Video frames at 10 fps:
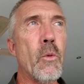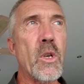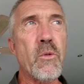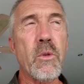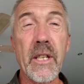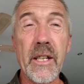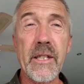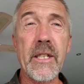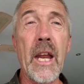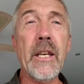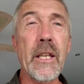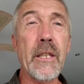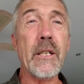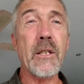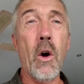which was
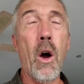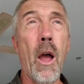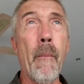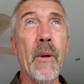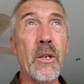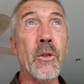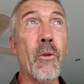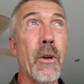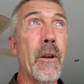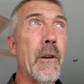extending the time it took